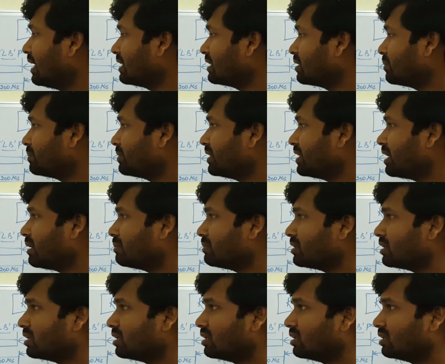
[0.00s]
And the
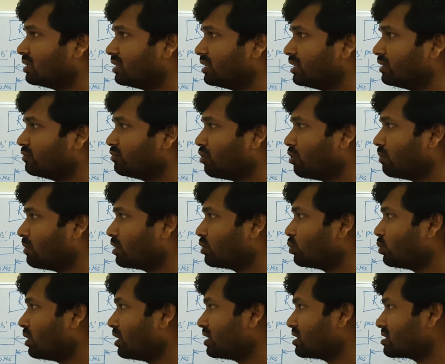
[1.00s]
preamble in
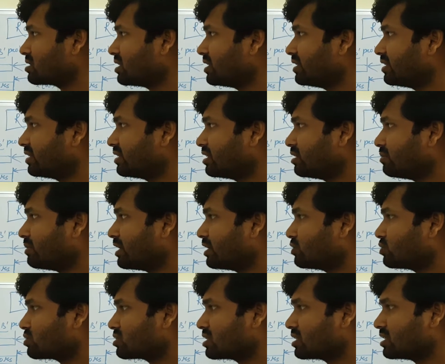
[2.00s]
format 1 is 800
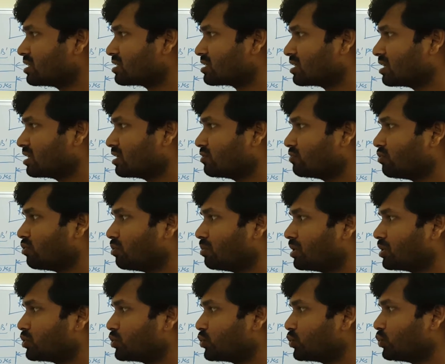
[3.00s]
microseconds, and in
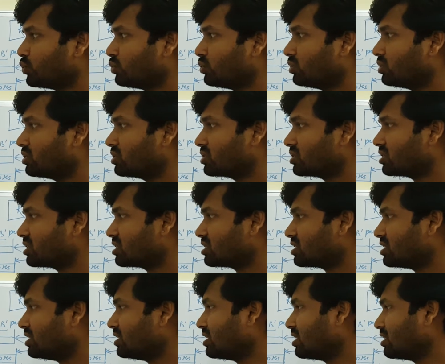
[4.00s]
format 2
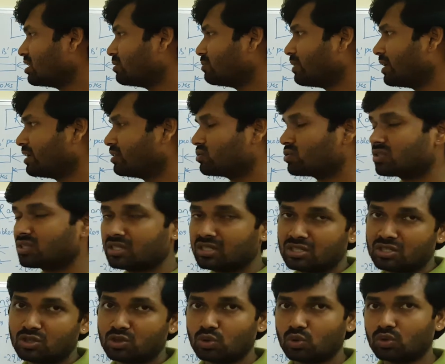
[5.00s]
1600
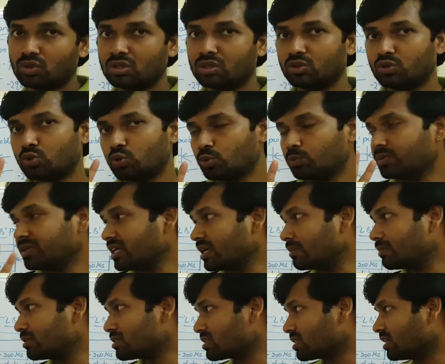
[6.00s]
microseconds total, two
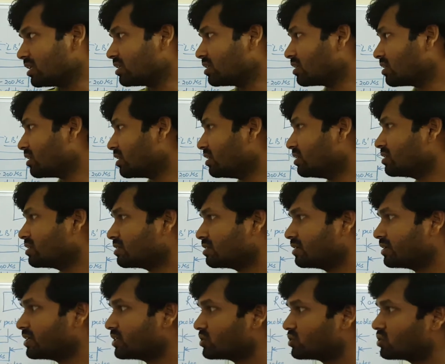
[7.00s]
preambles
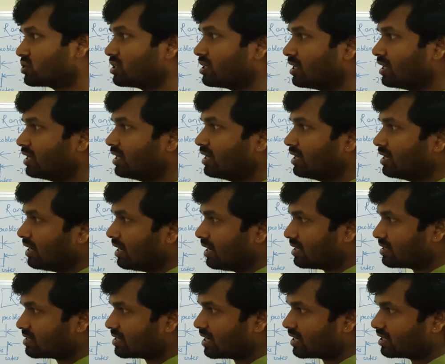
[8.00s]
800 each.
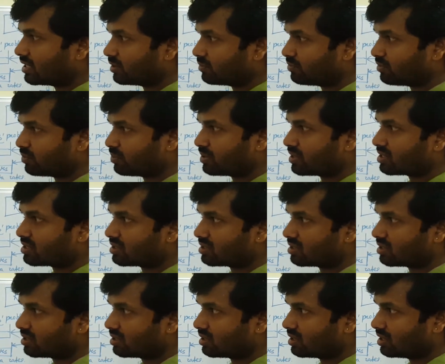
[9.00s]
And cyclic
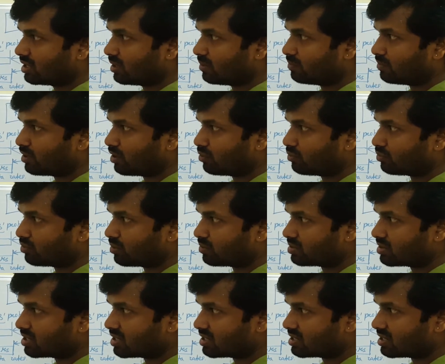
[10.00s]
prefix came down
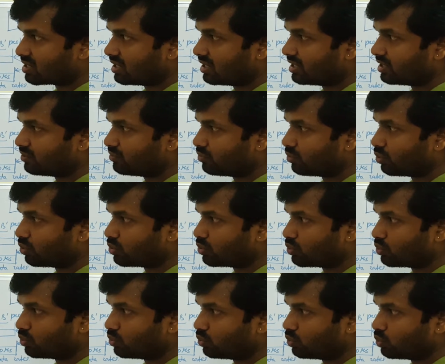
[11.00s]
from
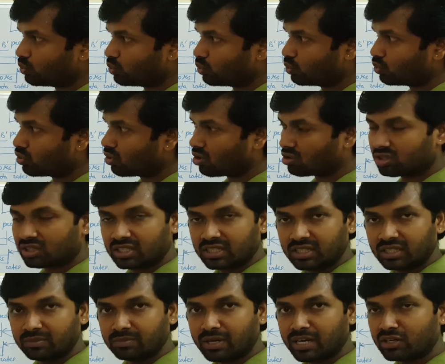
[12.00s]
684 to
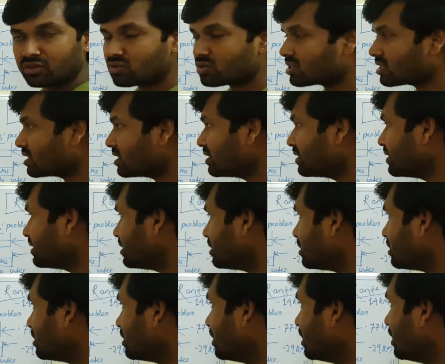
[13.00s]
203 microsecond
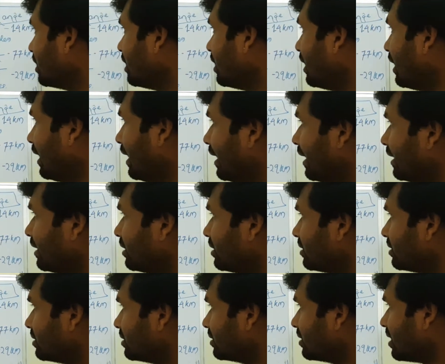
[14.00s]
here,
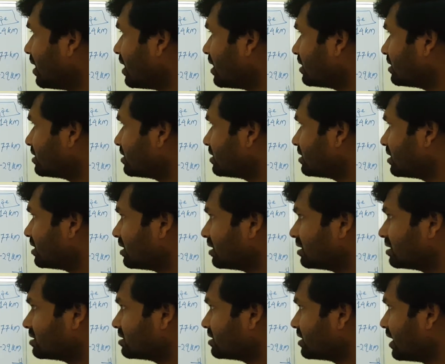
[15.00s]
and guard
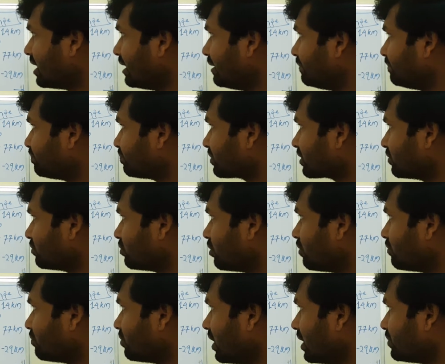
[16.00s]
time
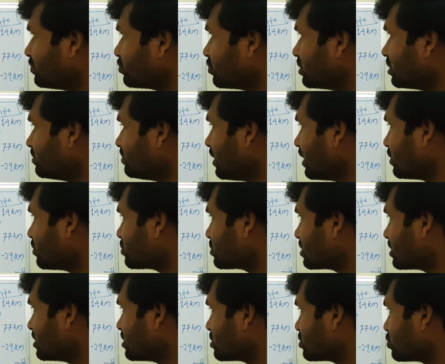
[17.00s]
from 520
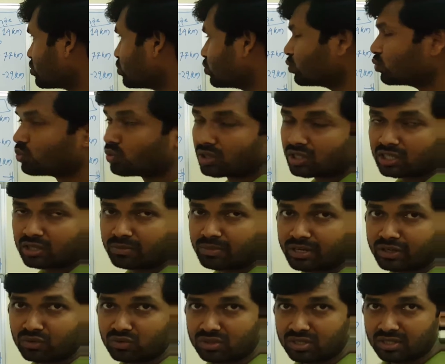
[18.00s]
microseconds to 200
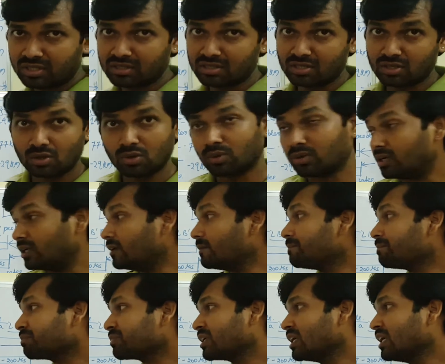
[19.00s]
microseconds only.
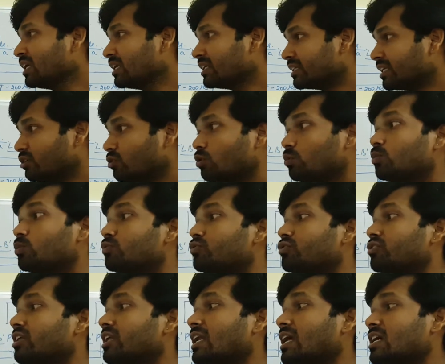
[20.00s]
And we'll
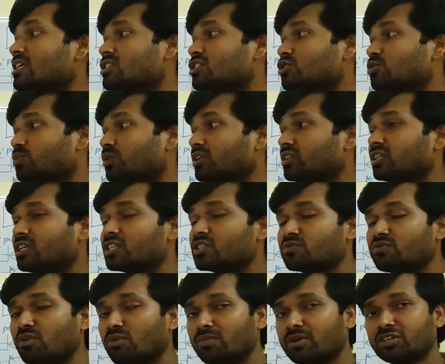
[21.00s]
move to the last one, that
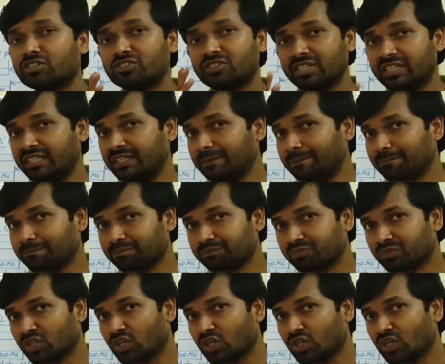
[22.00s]
is format 3